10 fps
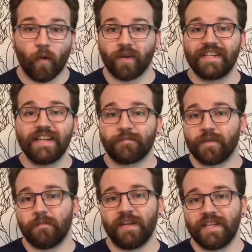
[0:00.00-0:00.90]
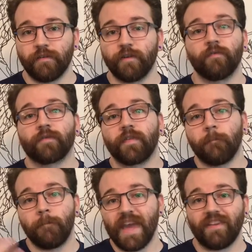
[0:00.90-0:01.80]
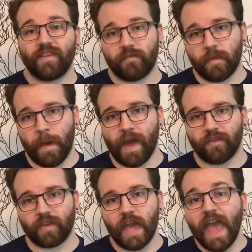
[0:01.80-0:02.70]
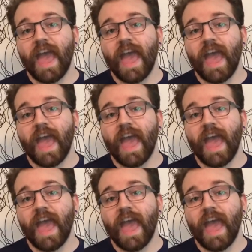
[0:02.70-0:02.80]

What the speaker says: or a different material for the base of the mask,